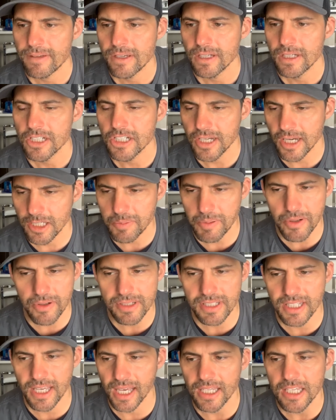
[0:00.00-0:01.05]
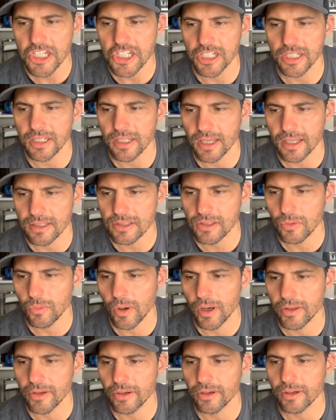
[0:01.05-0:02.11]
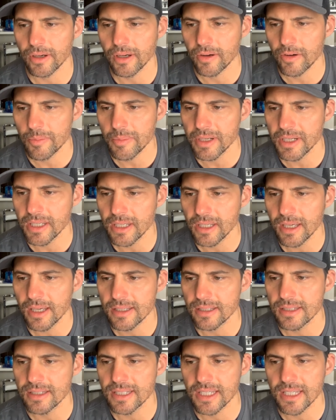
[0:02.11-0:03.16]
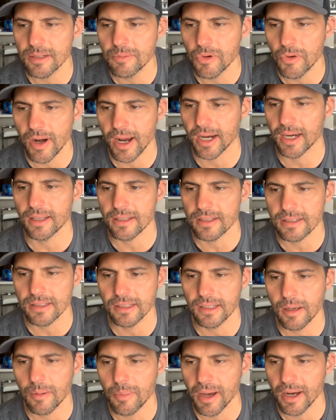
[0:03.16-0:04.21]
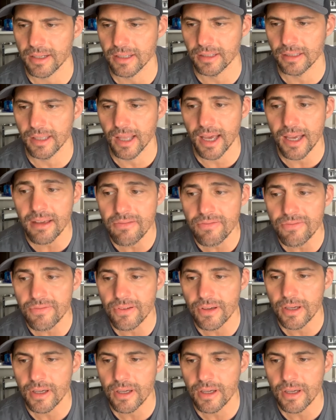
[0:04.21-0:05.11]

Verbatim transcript: Shakespeare is cagey as to whether Hermione has indeed miraculously come back to life,